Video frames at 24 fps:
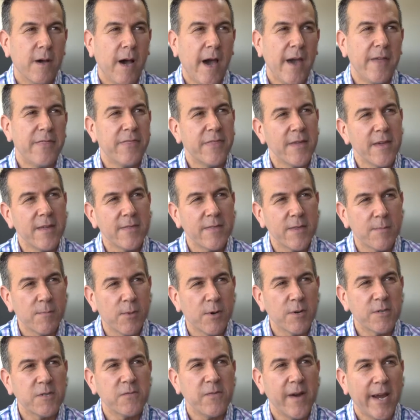I think the
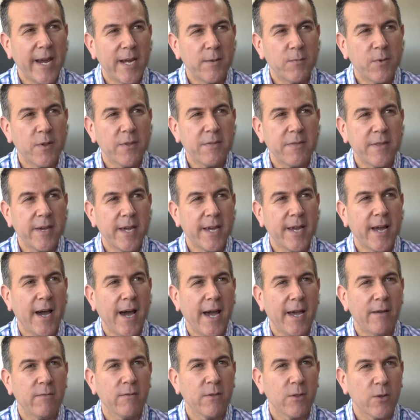most valuable thing
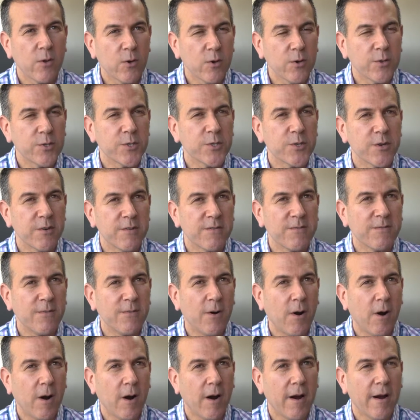I have learned so
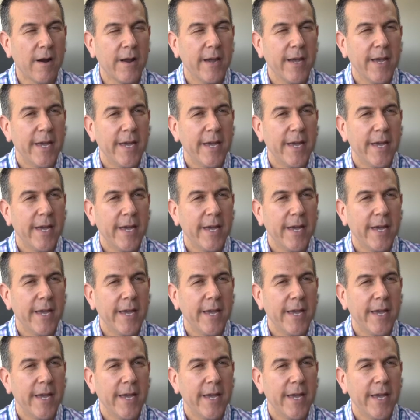far